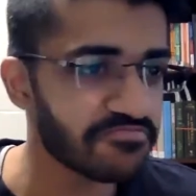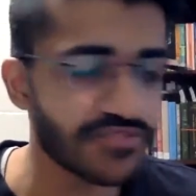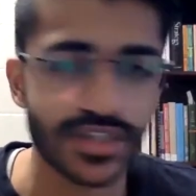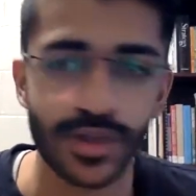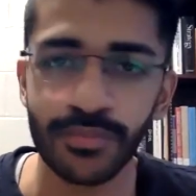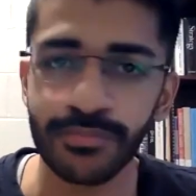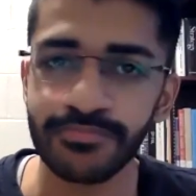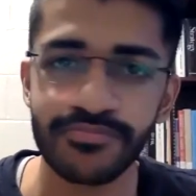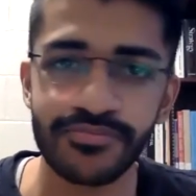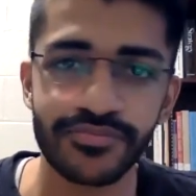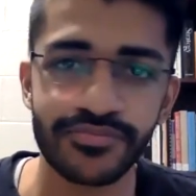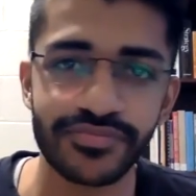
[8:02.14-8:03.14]
So
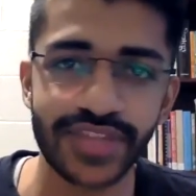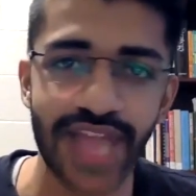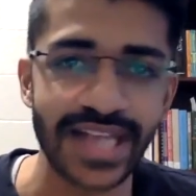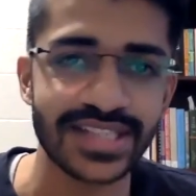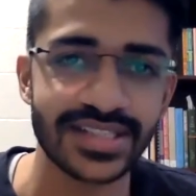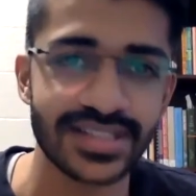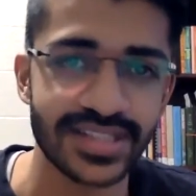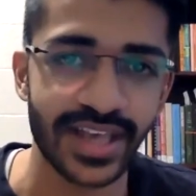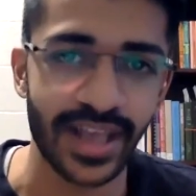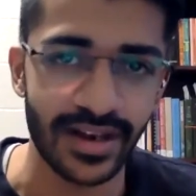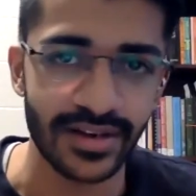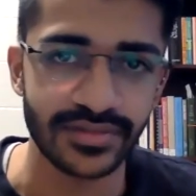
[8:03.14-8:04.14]
that's the
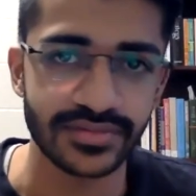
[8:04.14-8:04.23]
scale.